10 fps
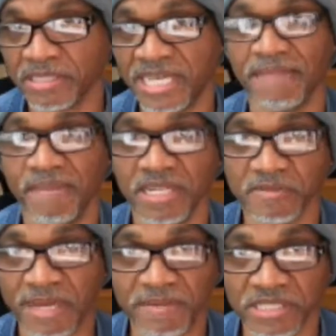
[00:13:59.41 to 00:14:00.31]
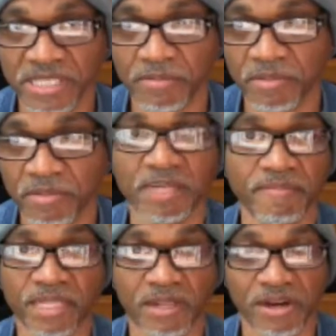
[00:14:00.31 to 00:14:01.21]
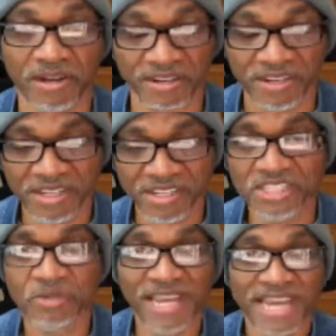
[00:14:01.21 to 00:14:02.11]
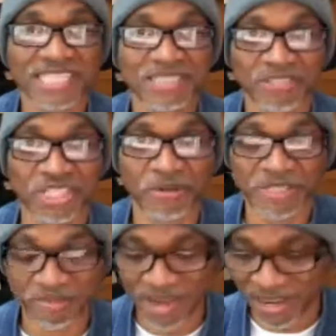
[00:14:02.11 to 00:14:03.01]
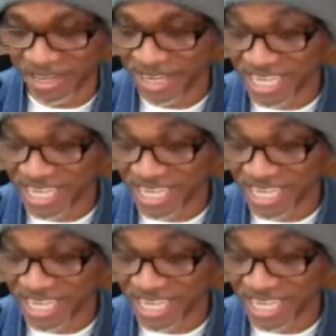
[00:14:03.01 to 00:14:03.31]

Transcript: 10 minutes maybe, she said, but it took me longer. So we had some jokes about it.